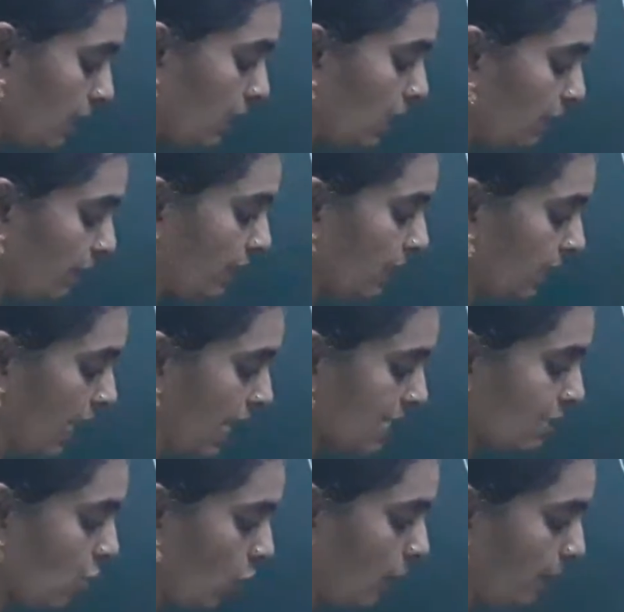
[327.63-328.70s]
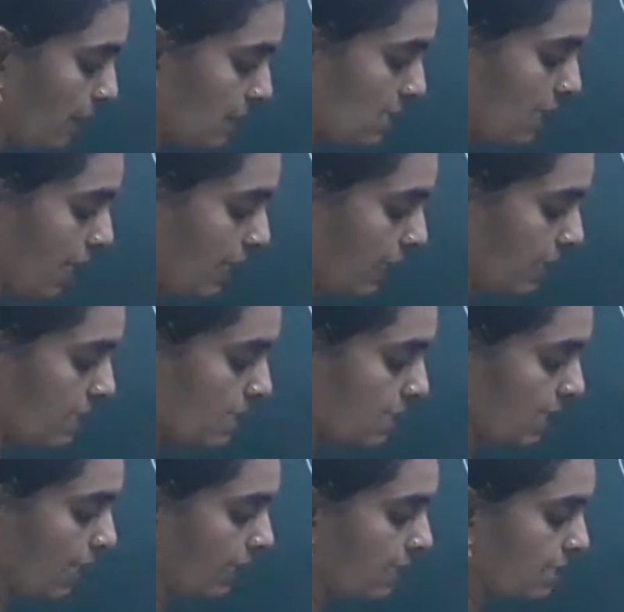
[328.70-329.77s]
Even grasshoppers like
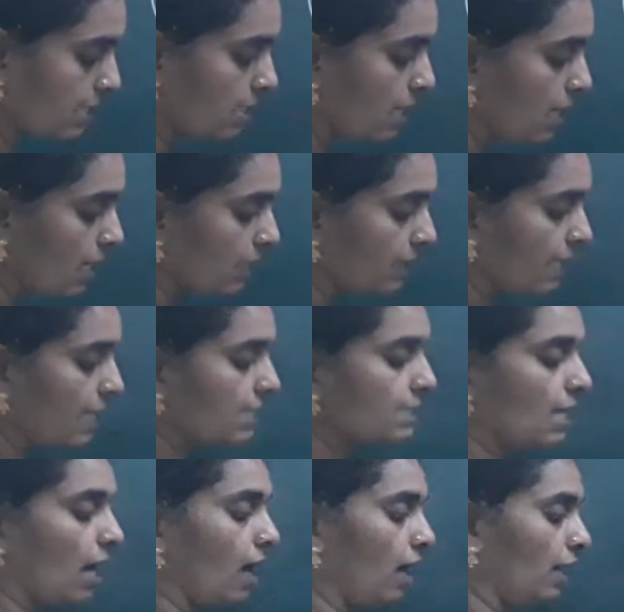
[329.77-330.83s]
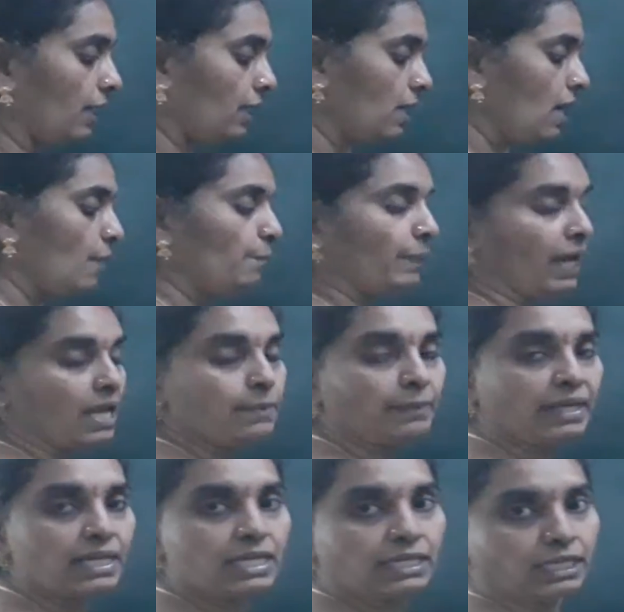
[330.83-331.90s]
insects, these are
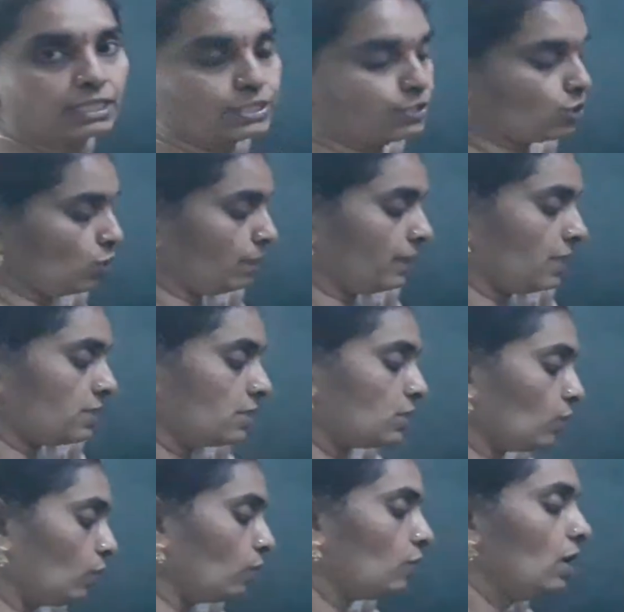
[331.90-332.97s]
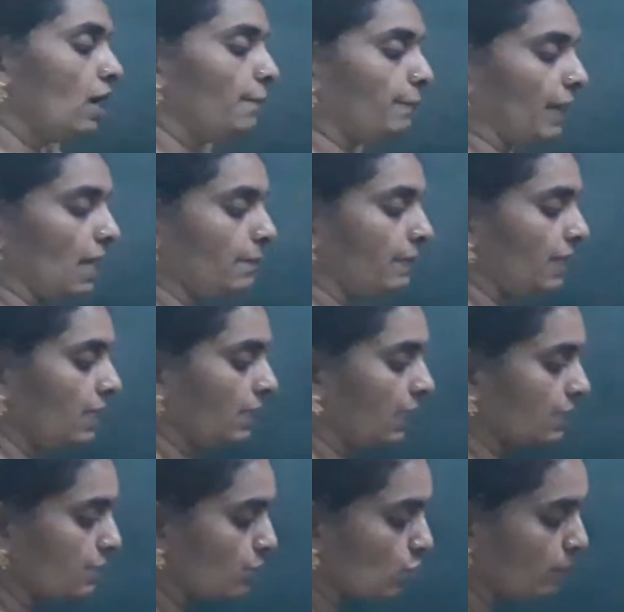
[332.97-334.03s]
primary consumers. So, primary
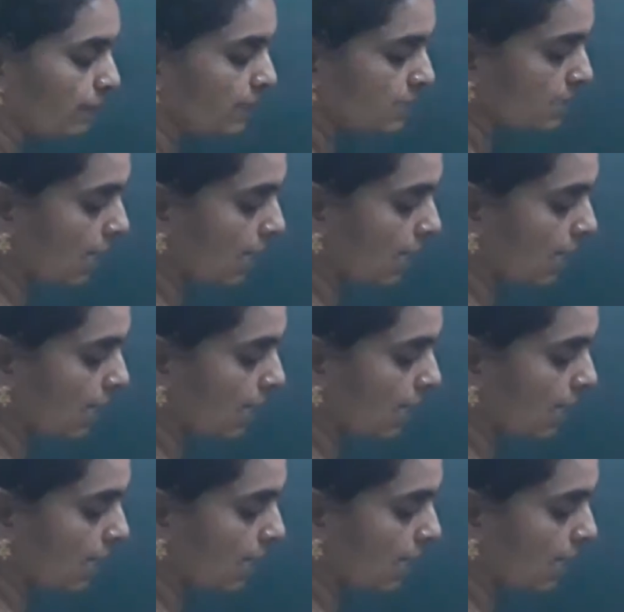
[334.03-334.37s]
consumers